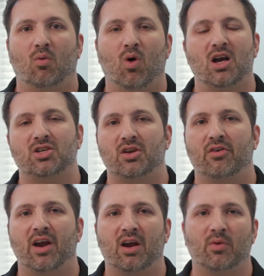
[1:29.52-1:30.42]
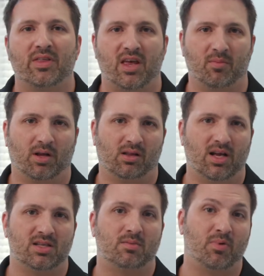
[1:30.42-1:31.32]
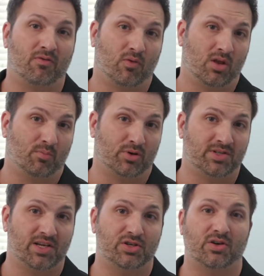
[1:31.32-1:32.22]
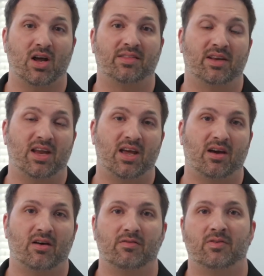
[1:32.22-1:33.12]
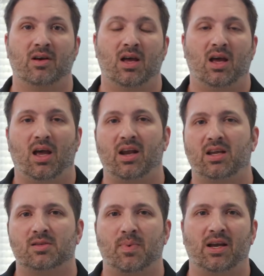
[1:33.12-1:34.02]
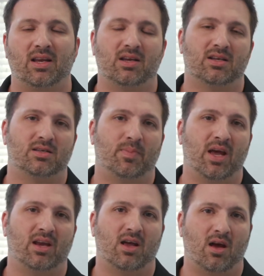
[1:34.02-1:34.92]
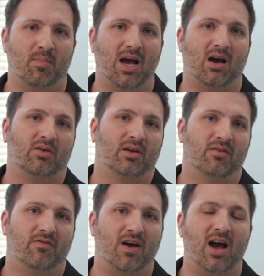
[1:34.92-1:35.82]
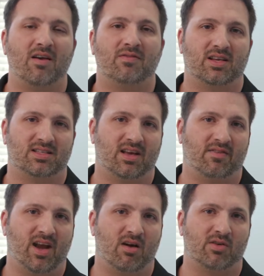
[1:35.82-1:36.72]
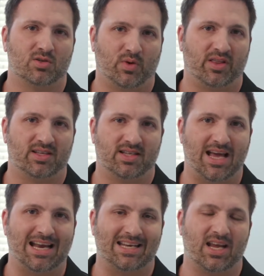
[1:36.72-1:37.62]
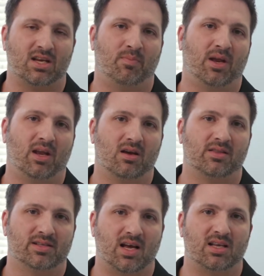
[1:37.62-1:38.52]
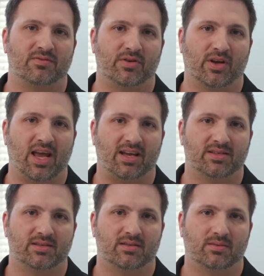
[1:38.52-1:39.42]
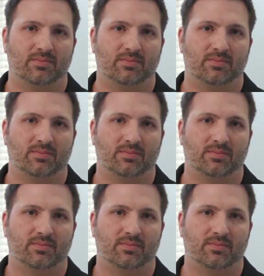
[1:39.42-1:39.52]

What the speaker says: Washing your hair with Hibiclens before the procedure, not the day of, and expecting to spend about 5 to 7 hours with us that day, depending on the size of your case.